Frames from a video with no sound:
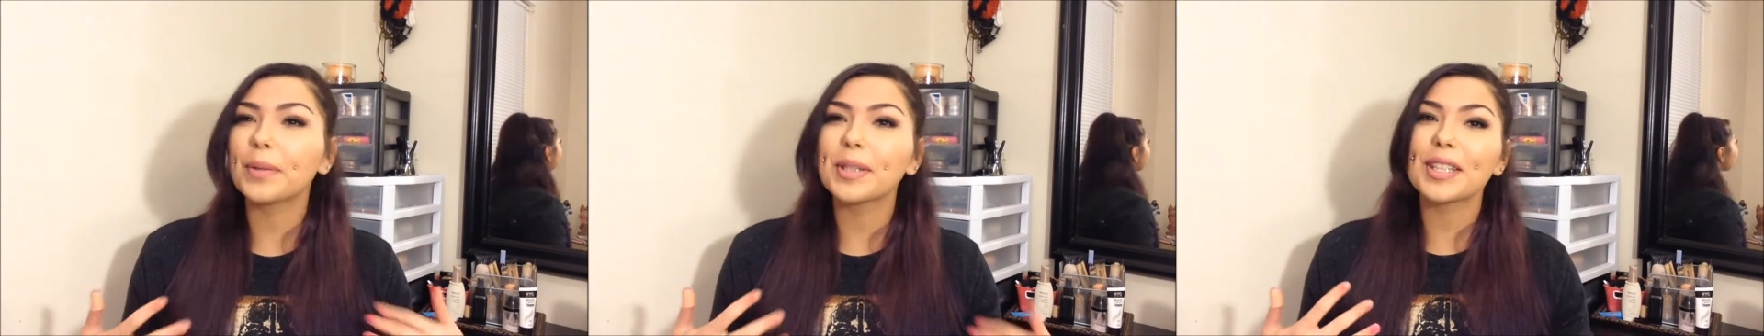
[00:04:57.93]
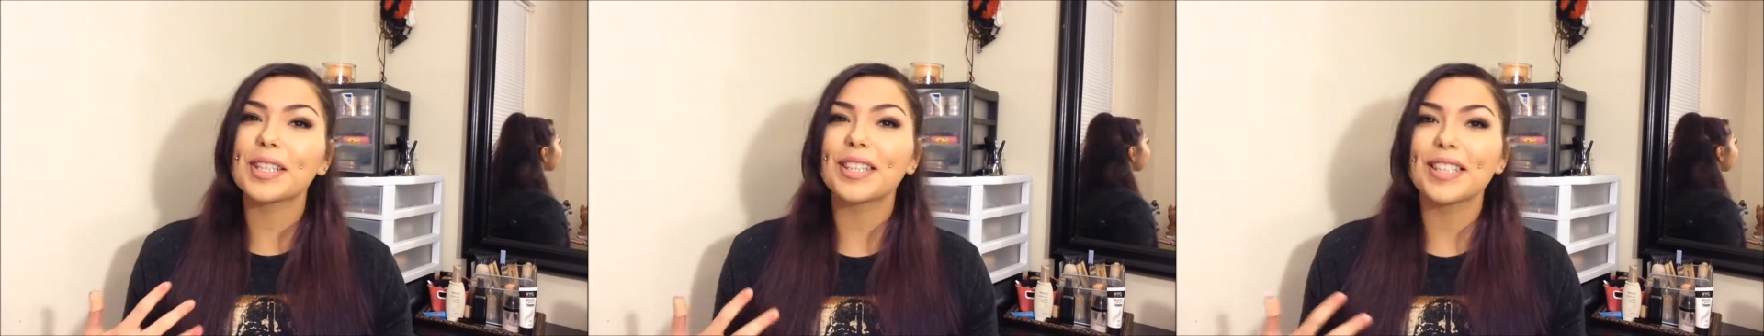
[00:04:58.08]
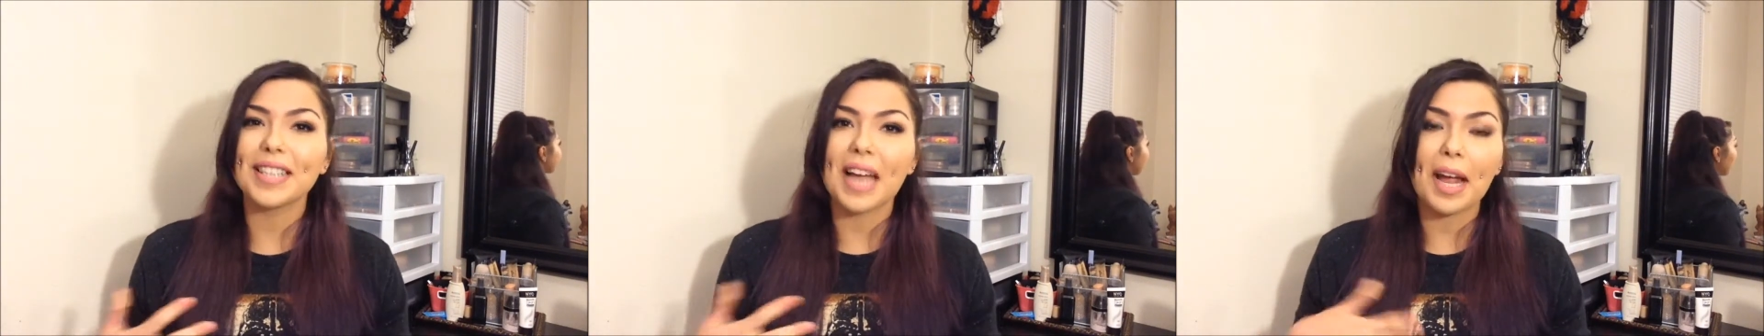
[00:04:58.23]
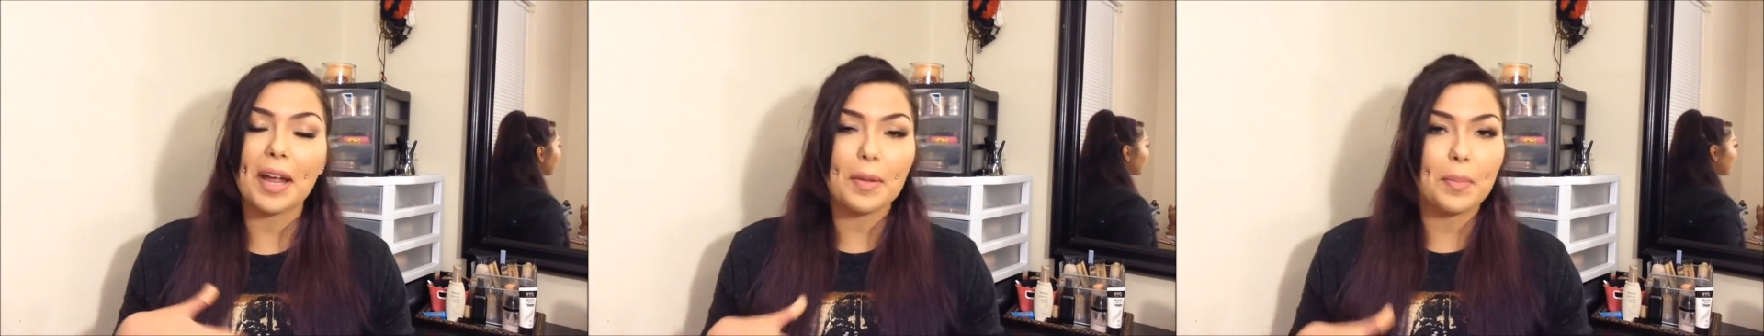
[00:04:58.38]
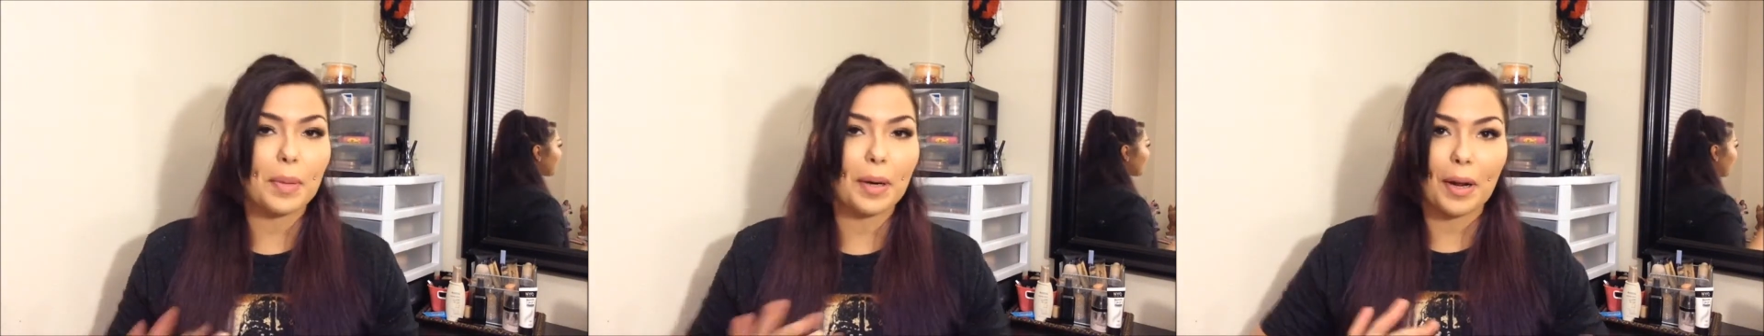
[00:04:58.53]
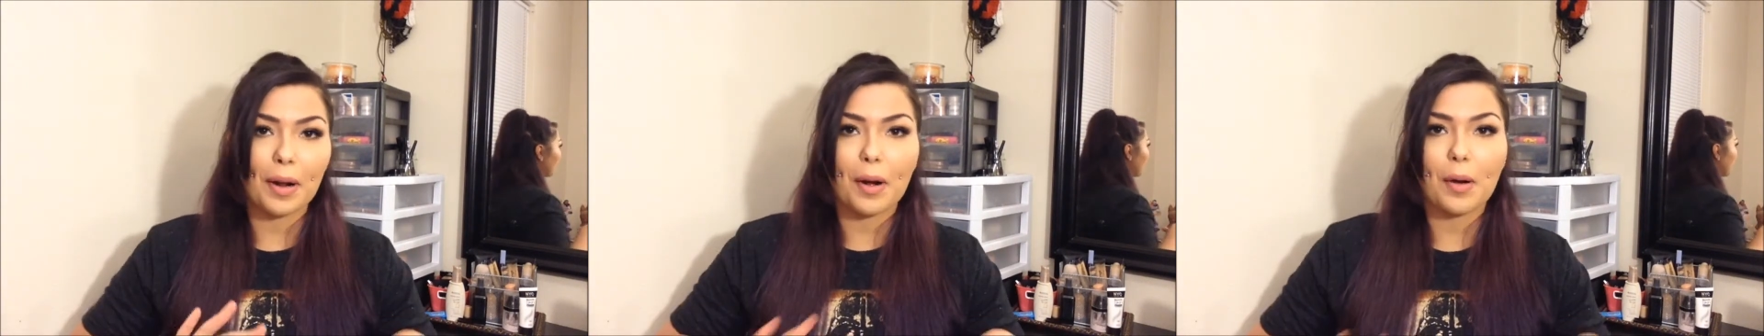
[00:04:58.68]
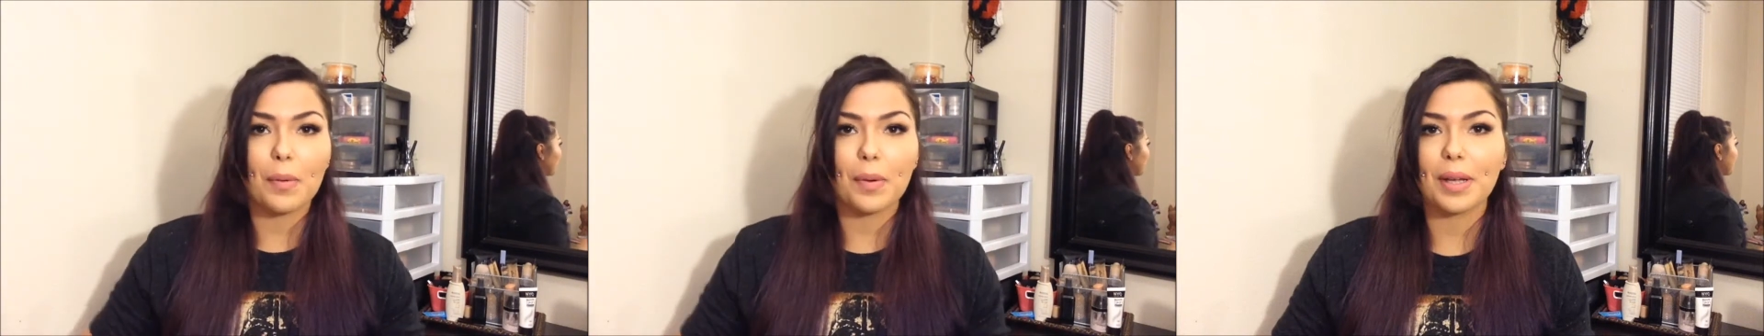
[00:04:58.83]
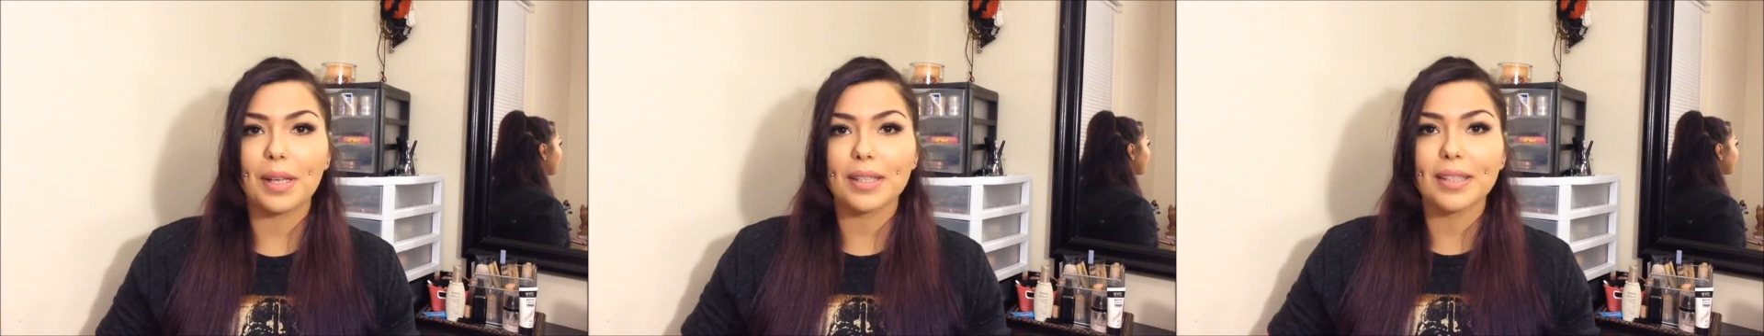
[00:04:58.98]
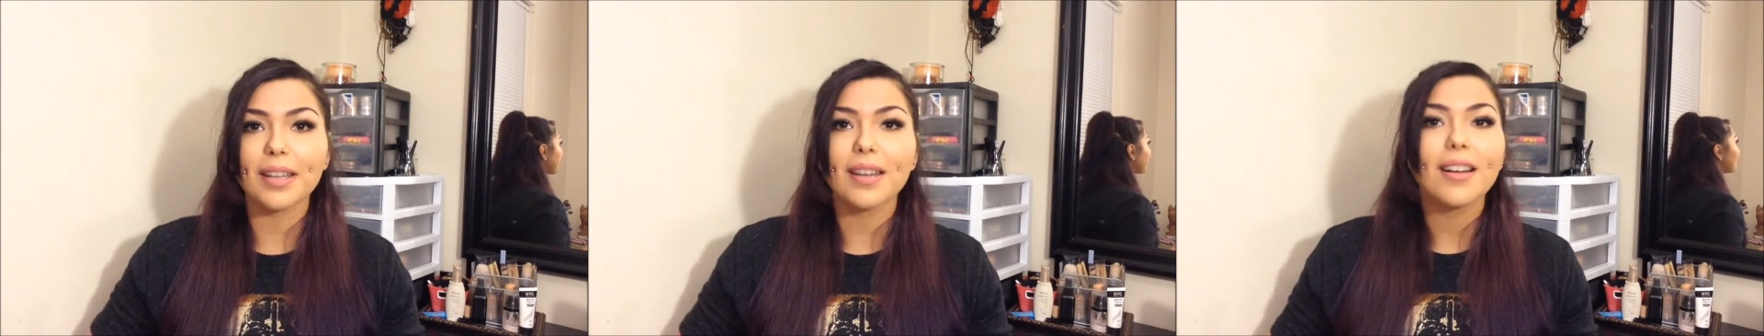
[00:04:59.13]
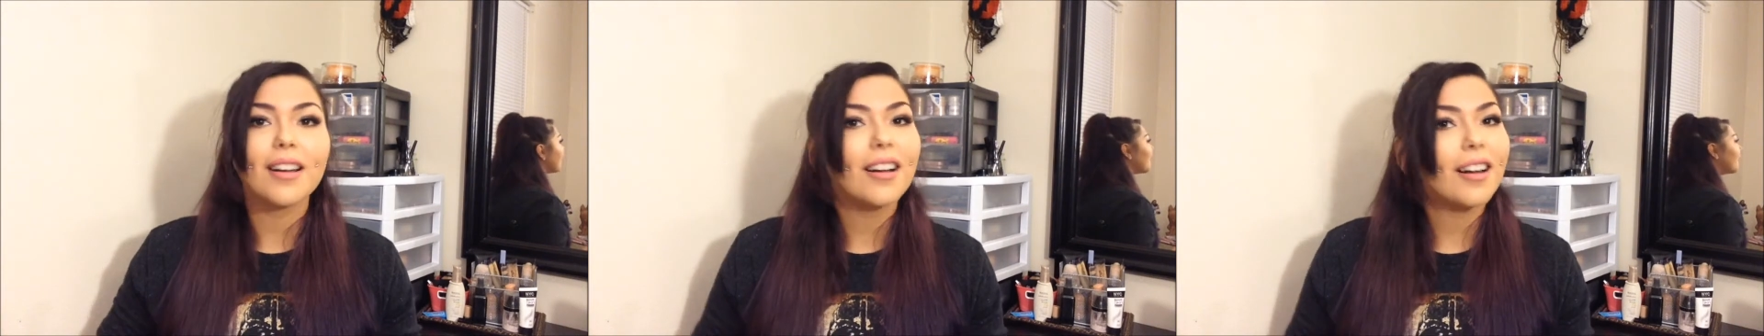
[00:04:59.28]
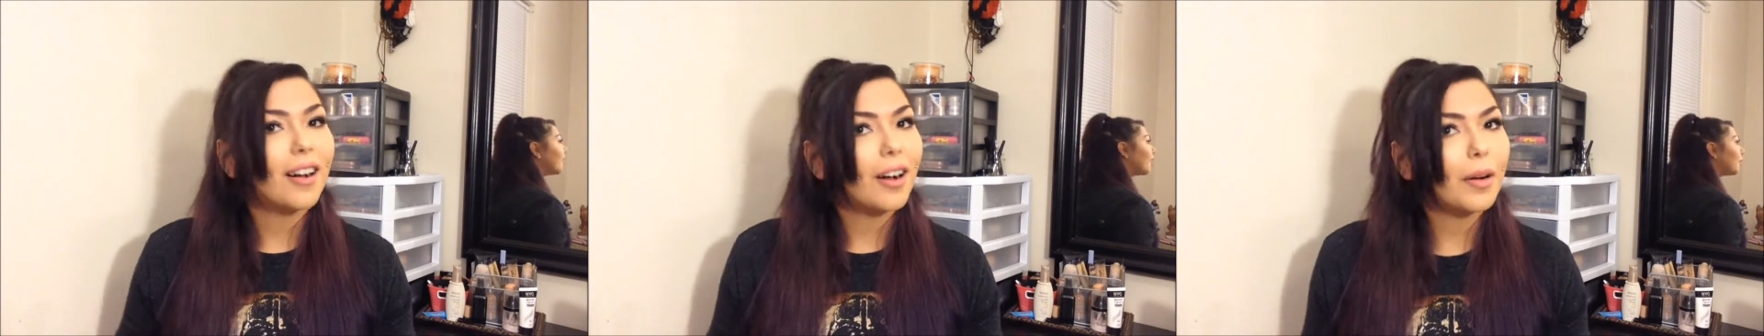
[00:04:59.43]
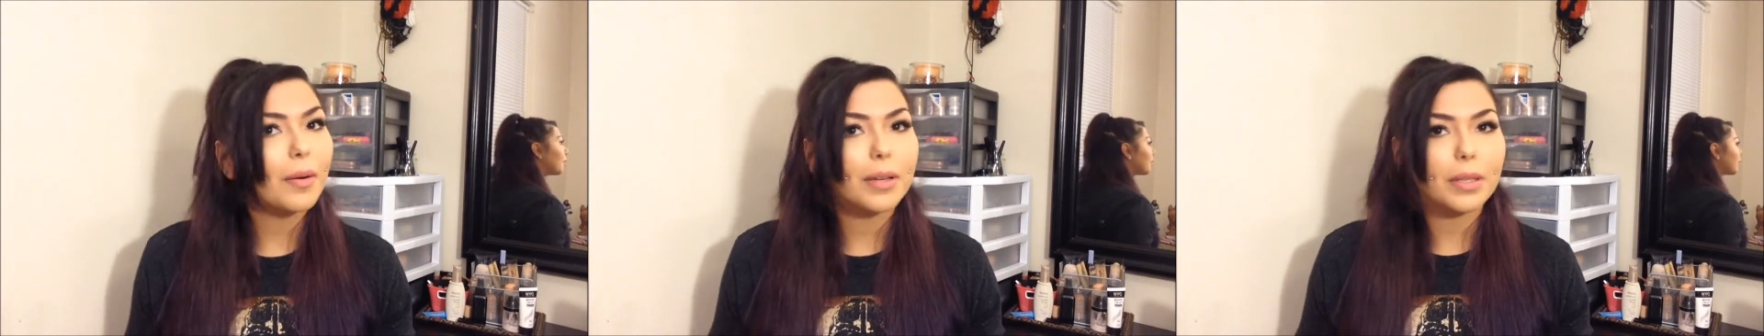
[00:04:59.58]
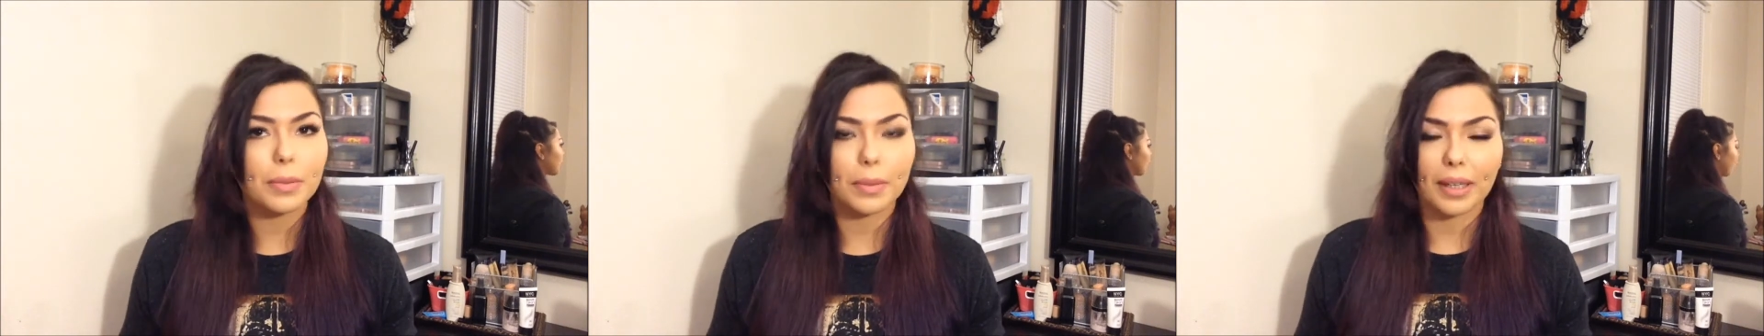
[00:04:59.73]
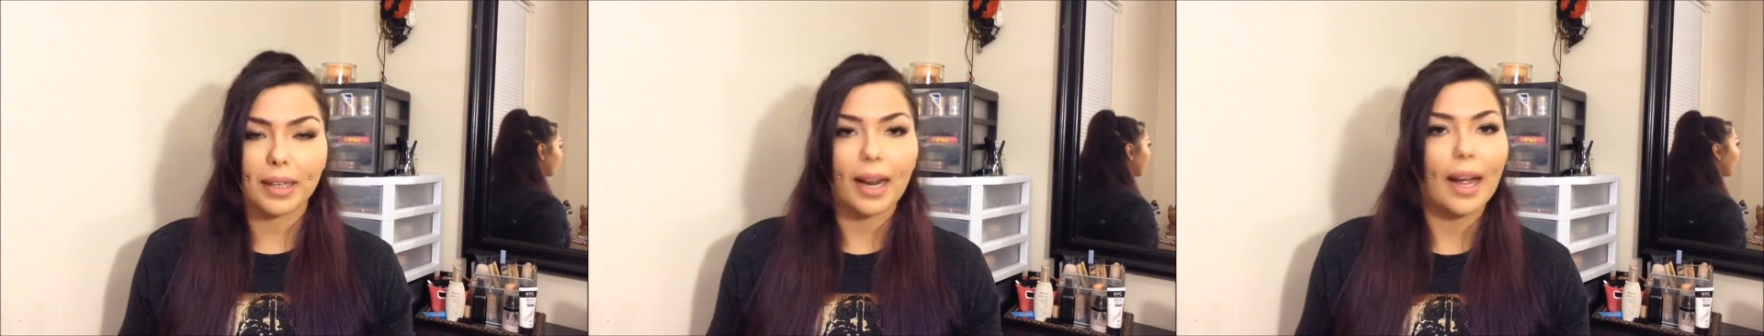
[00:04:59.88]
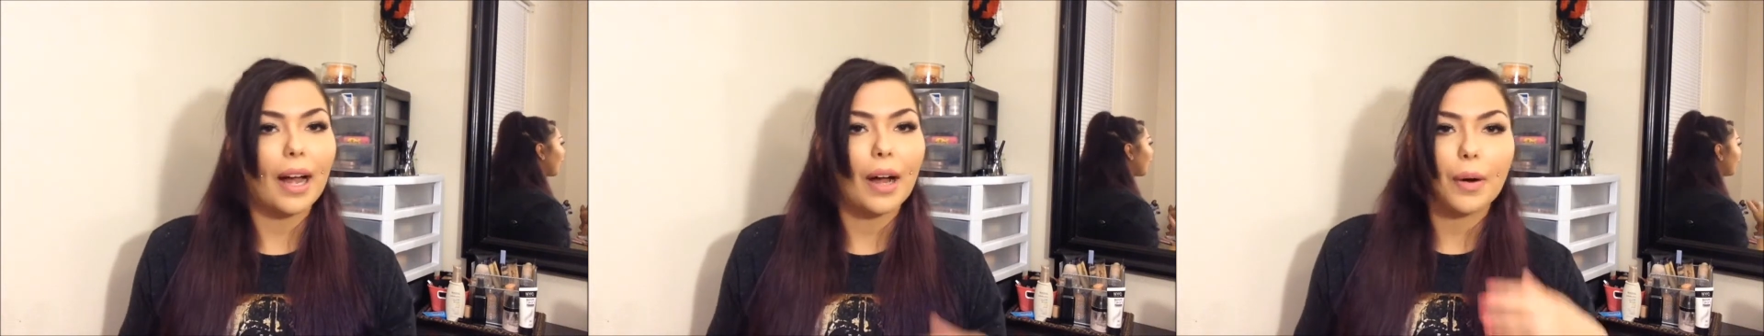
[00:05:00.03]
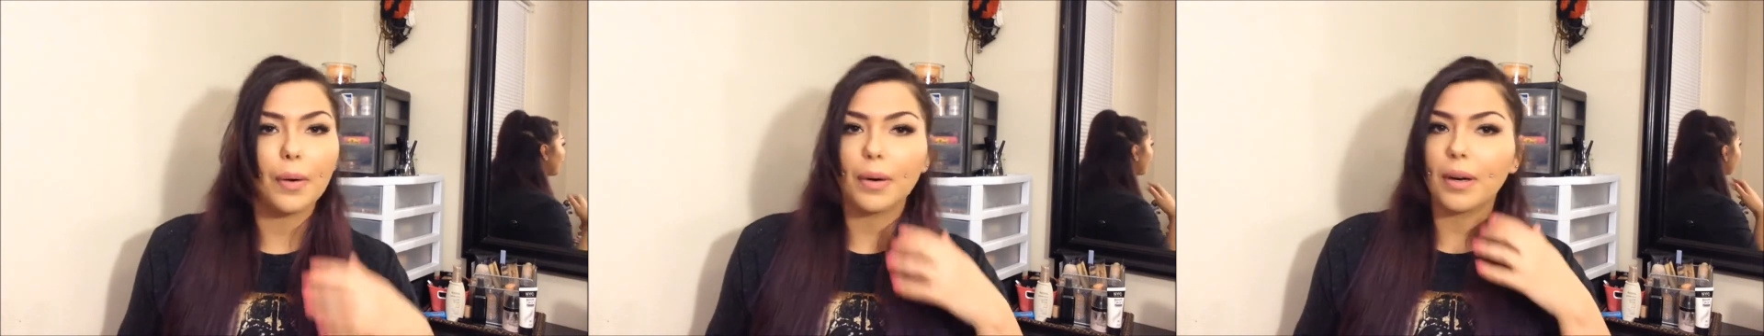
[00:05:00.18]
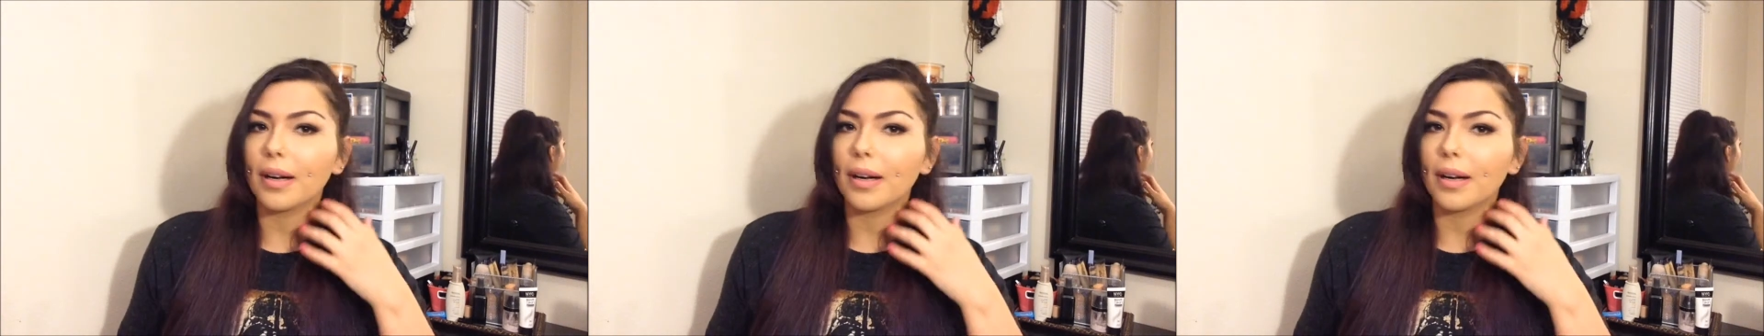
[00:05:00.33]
with a good diet, but I always always work out.